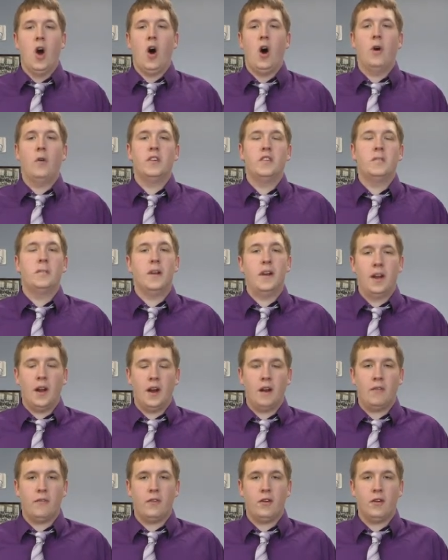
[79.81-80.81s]
Always be
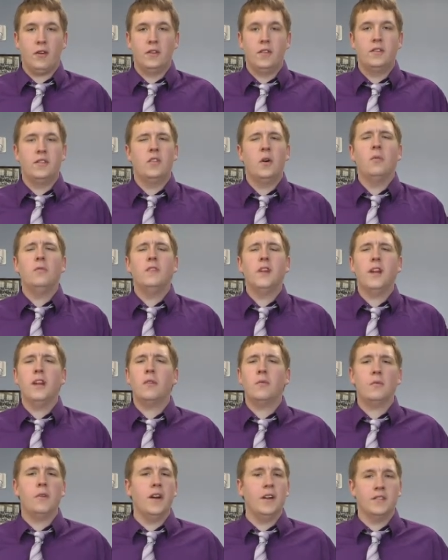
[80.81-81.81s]
careful. Don't take
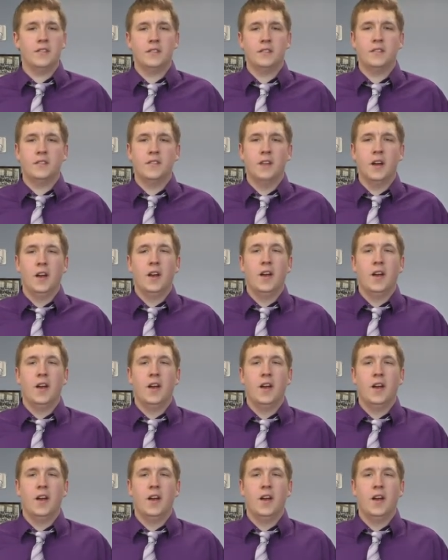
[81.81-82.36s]
risks.